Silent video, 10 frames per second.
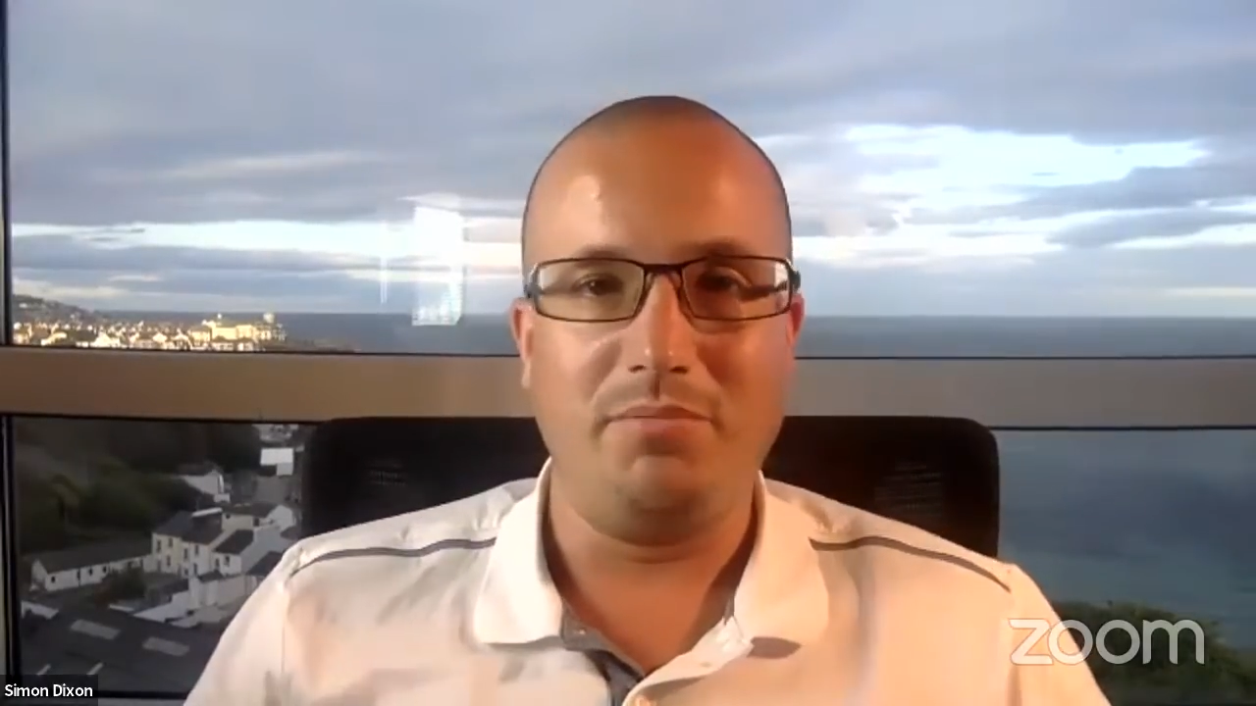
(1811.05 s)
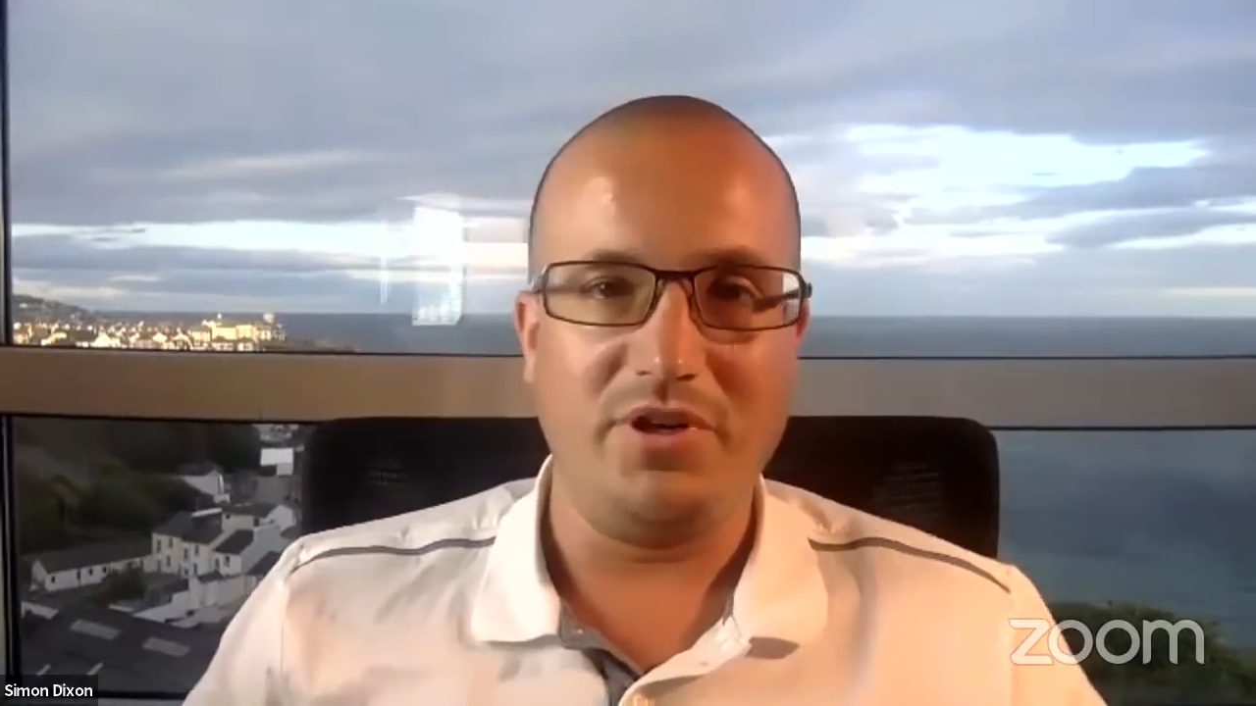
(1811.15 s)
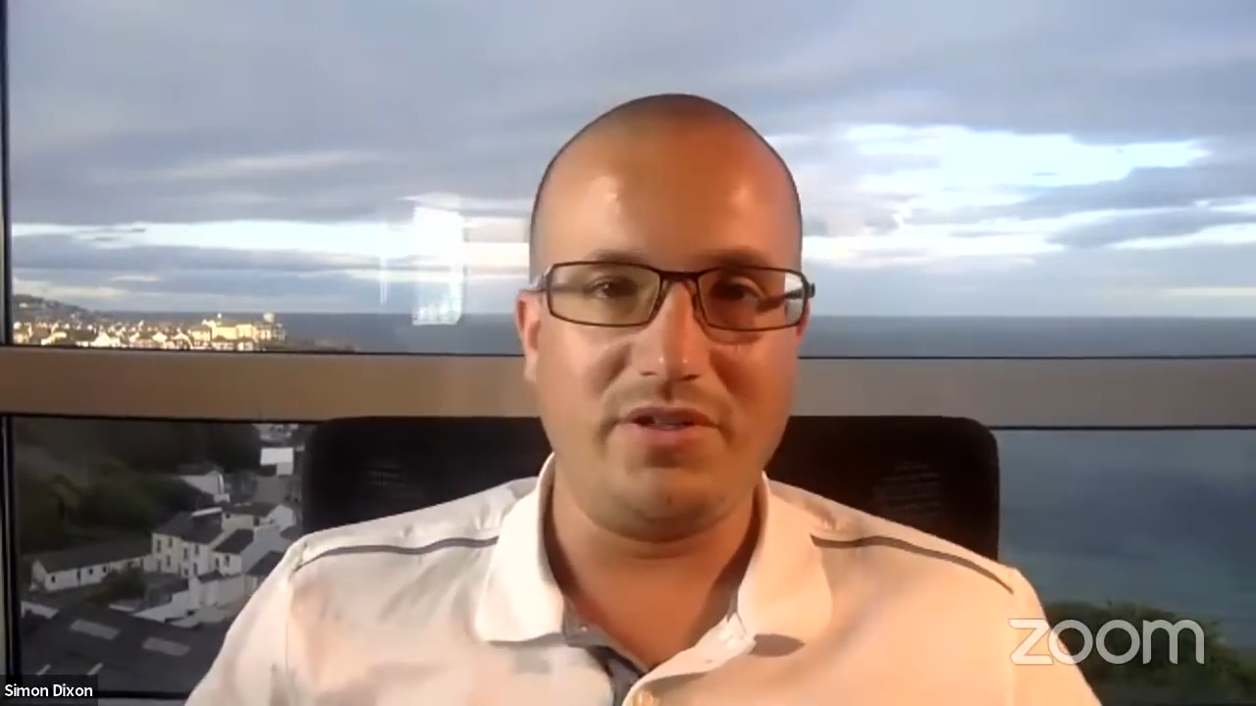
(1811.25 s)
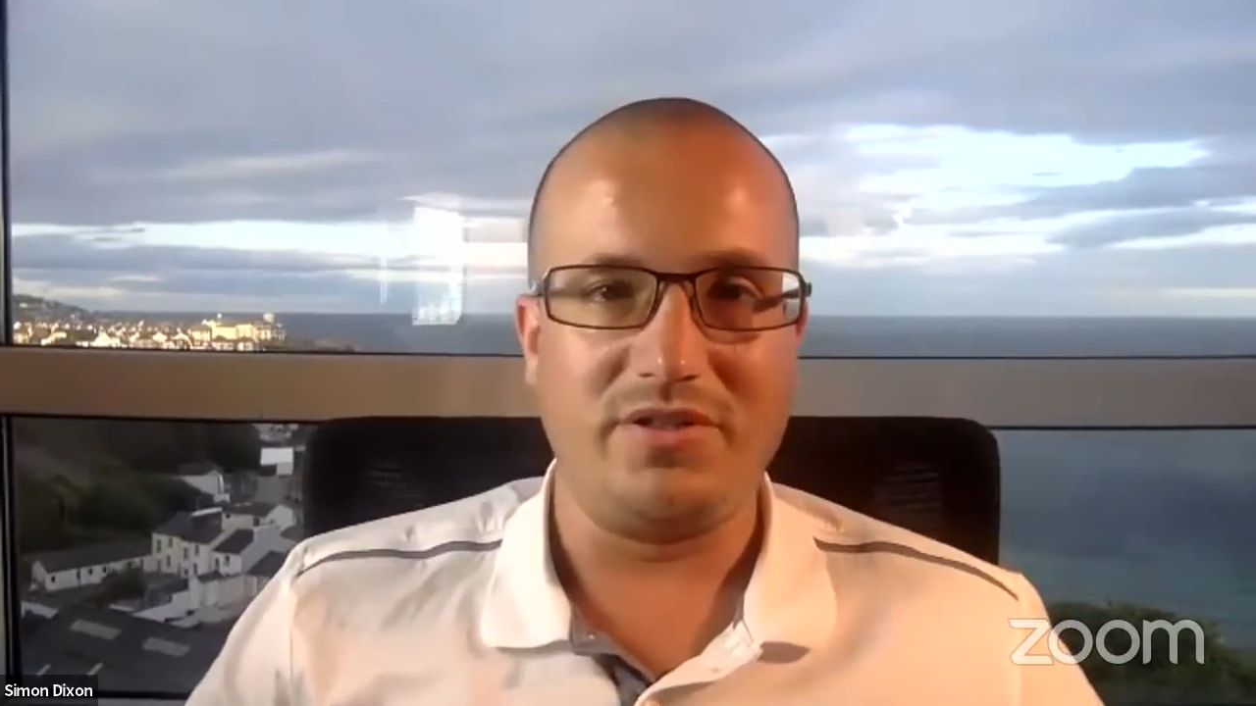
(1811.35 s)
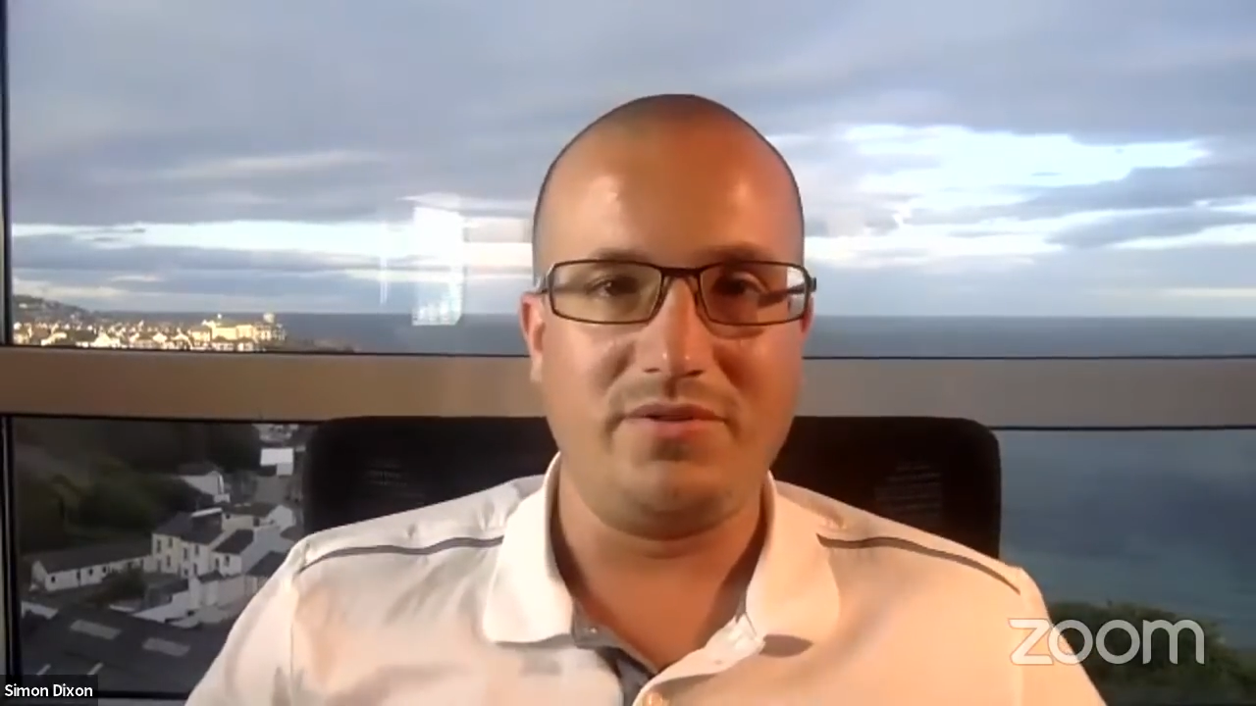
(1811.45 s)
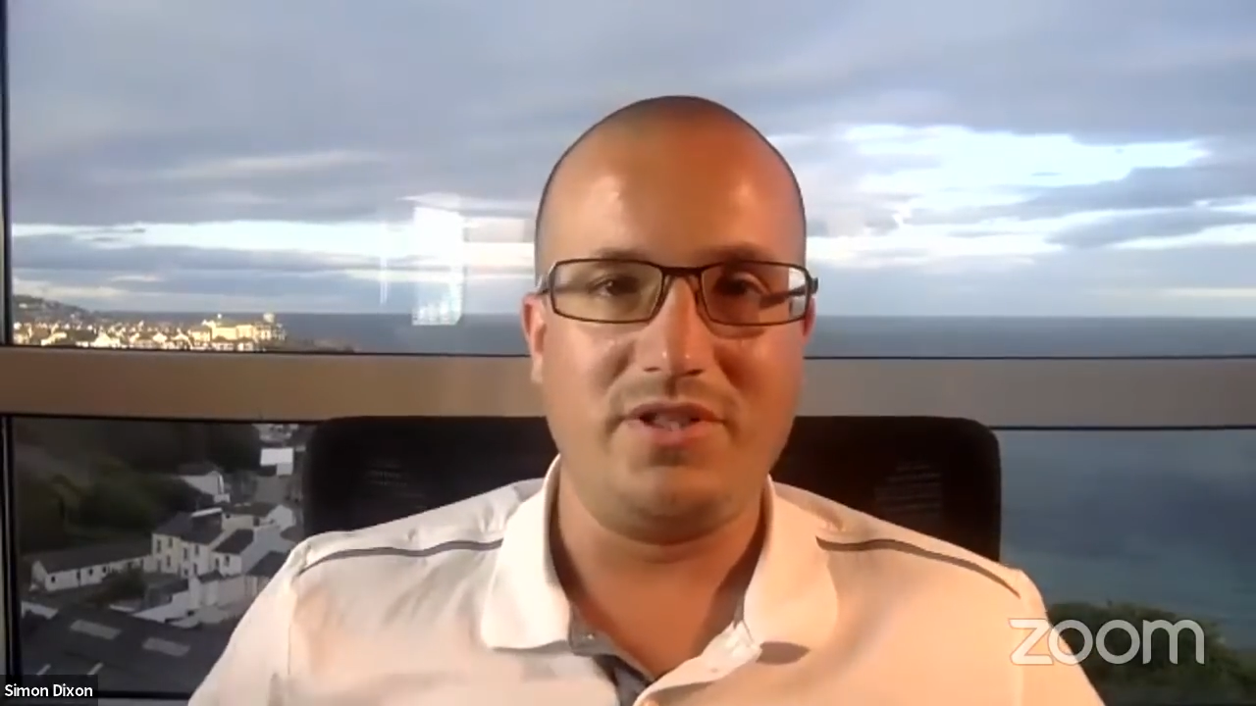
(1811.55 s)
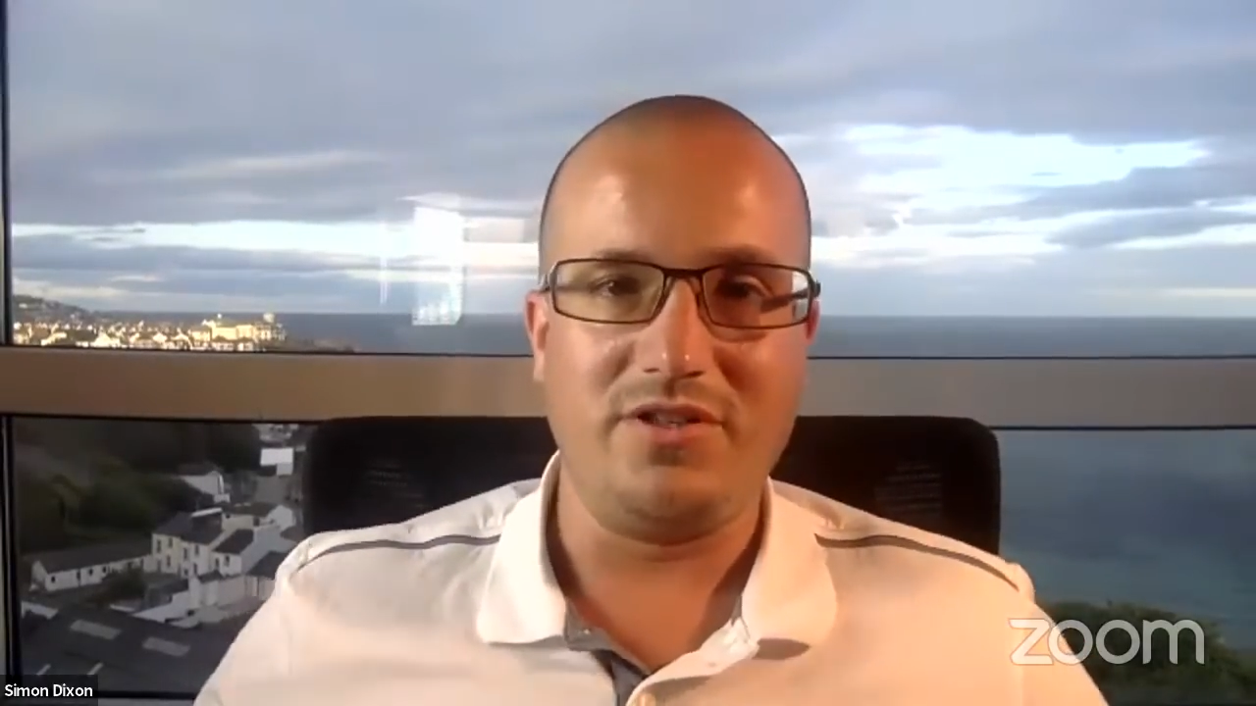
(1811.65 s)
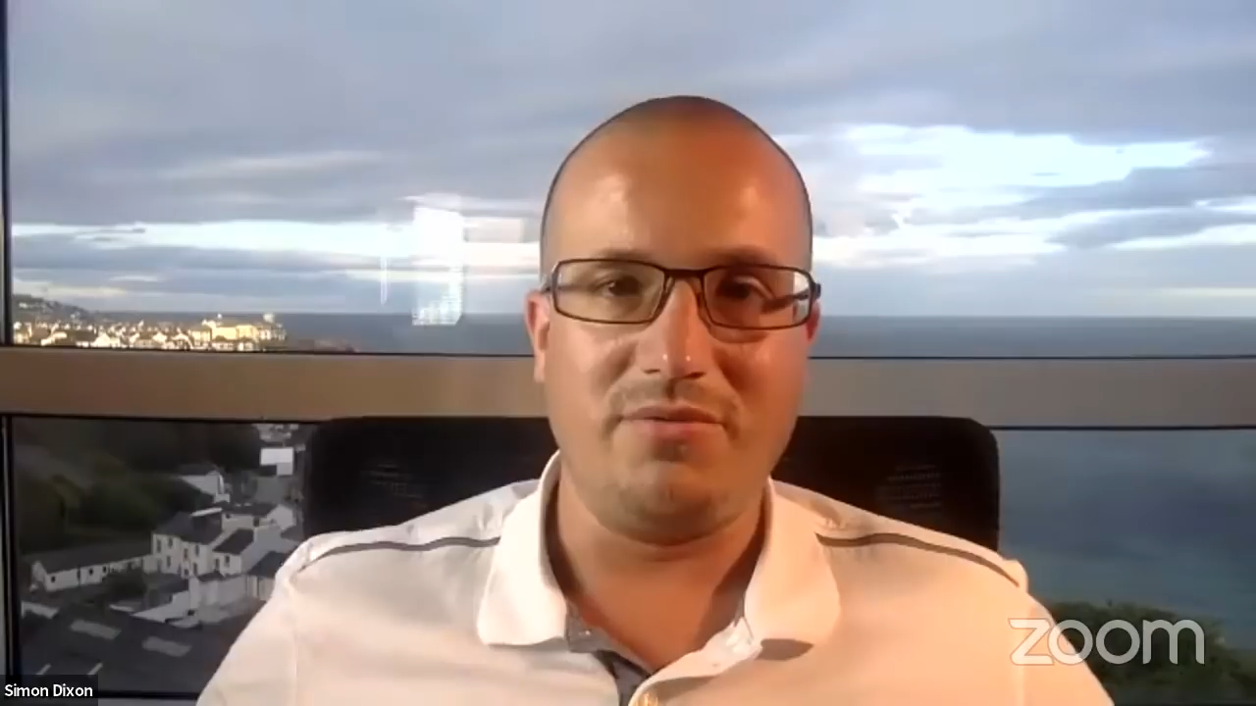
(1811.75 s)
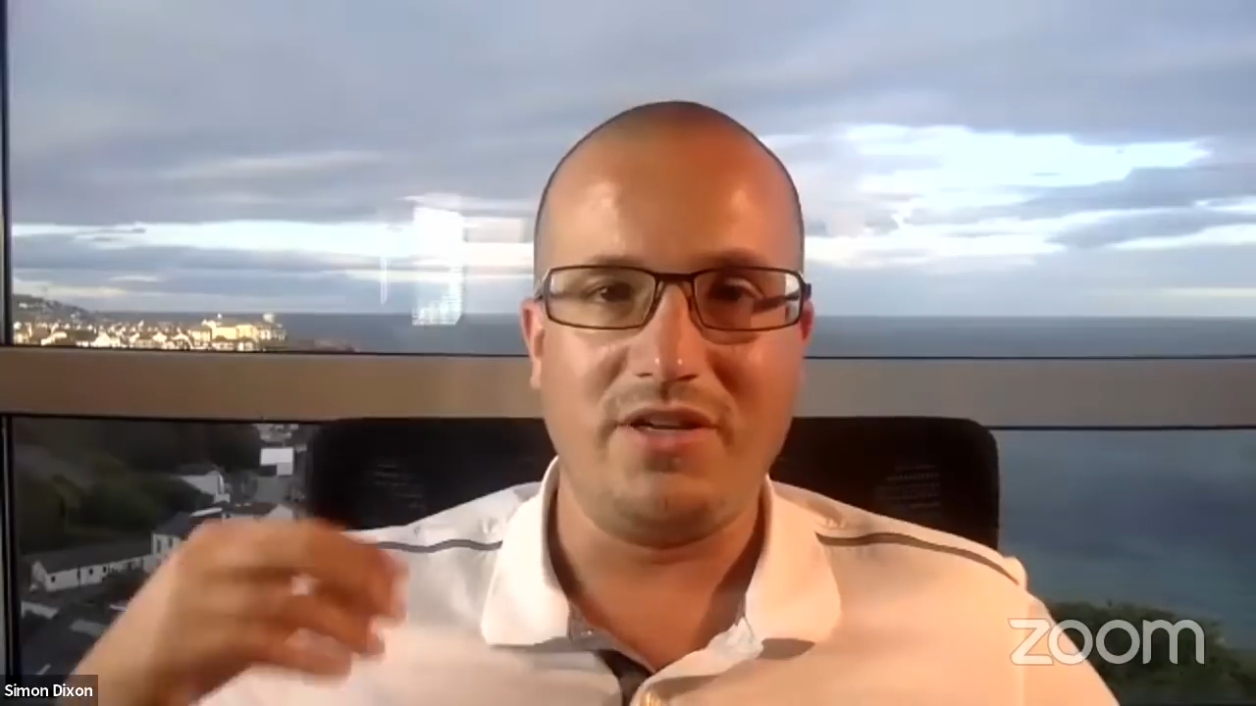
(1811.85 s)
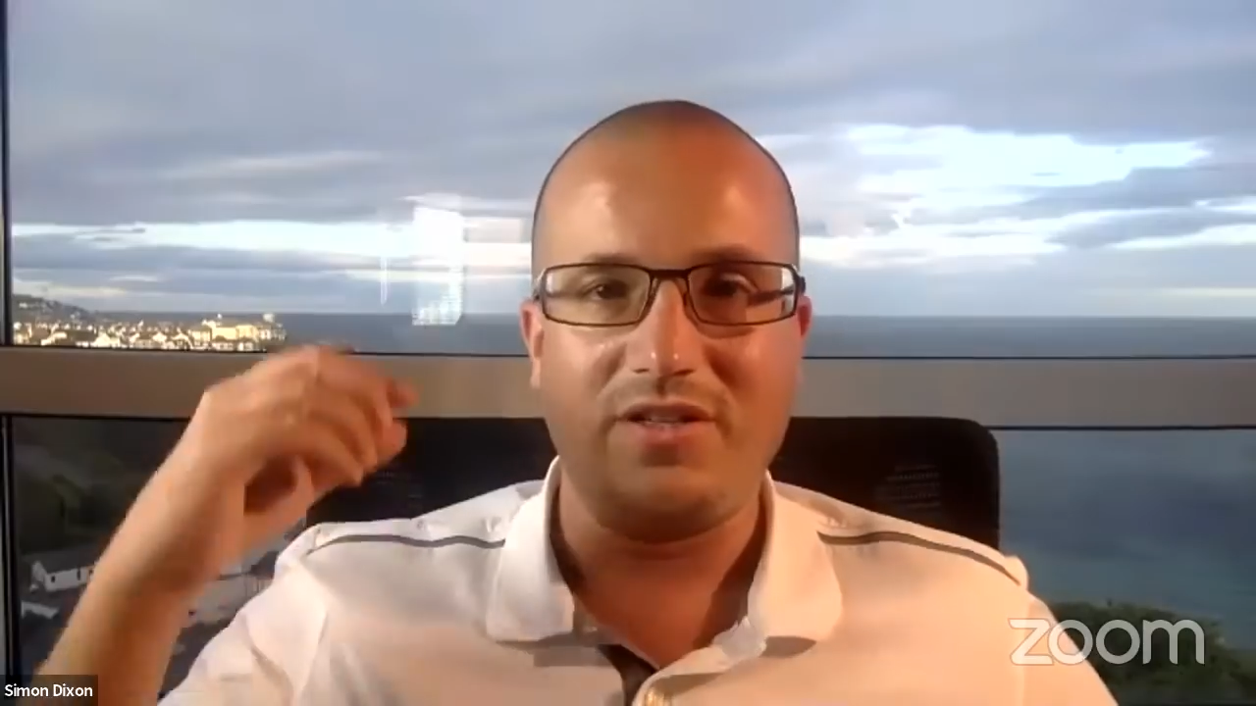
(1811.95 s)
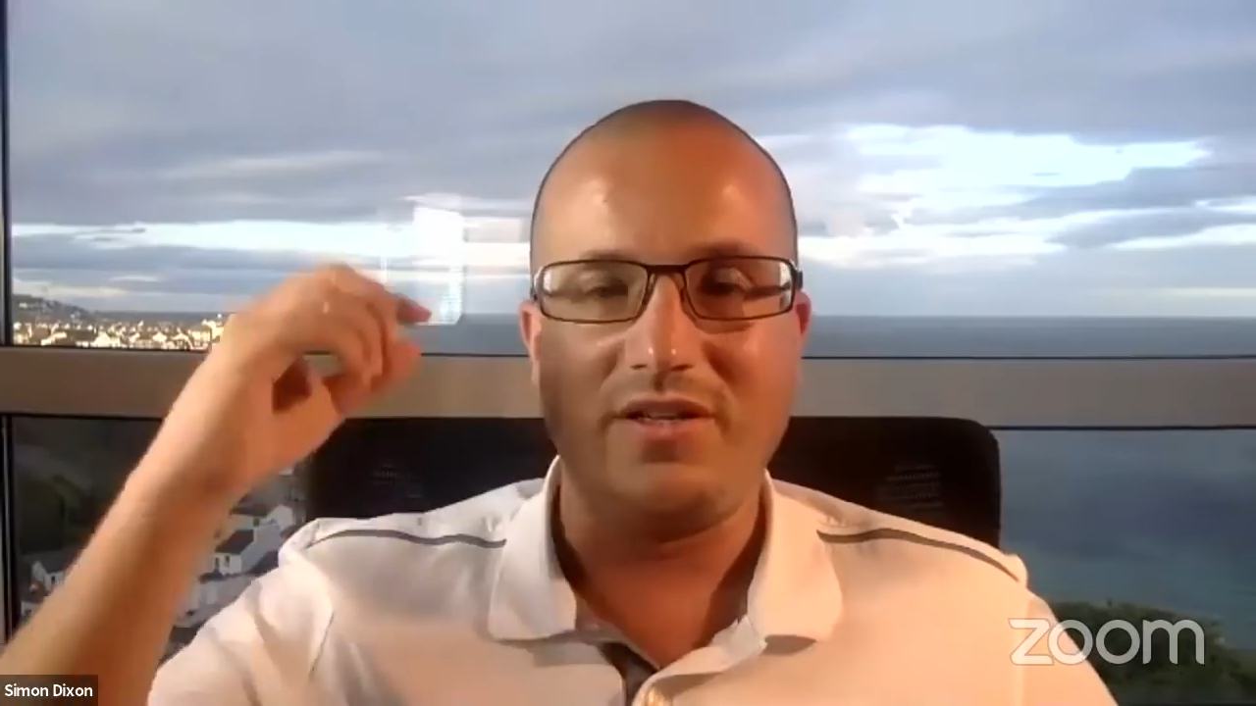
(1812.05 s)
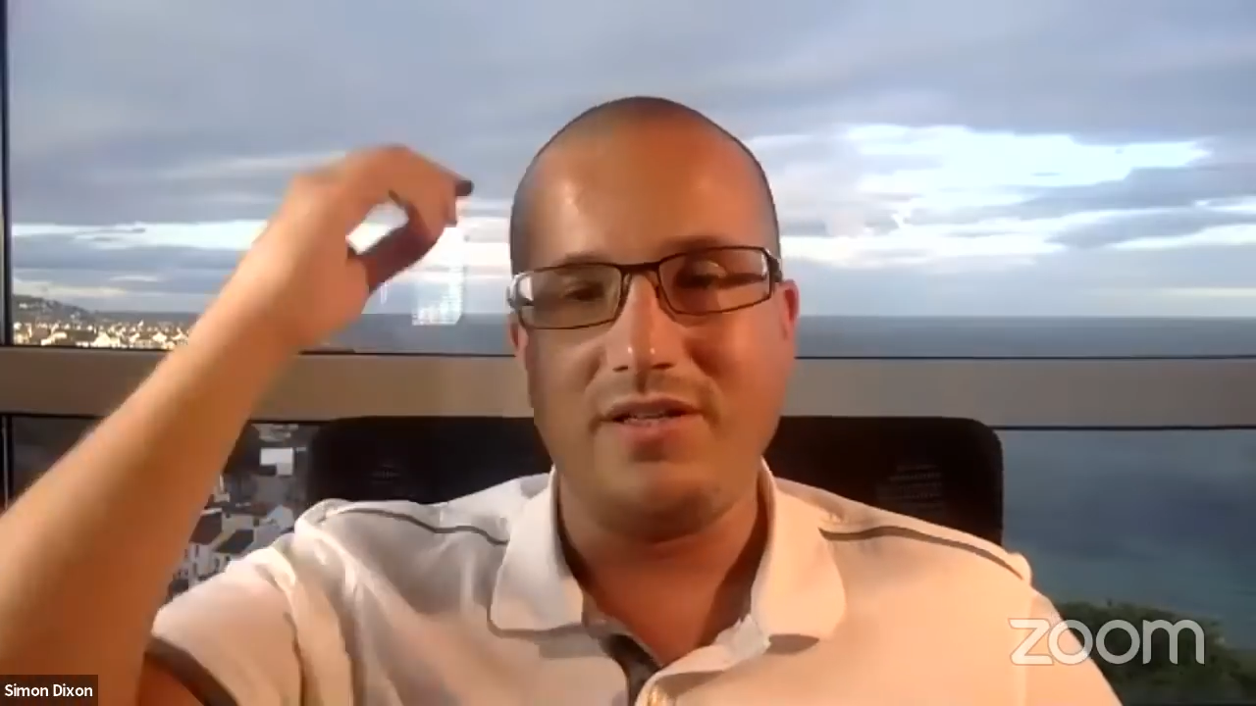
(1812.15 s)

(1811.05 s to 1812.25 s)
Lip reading: personal situation.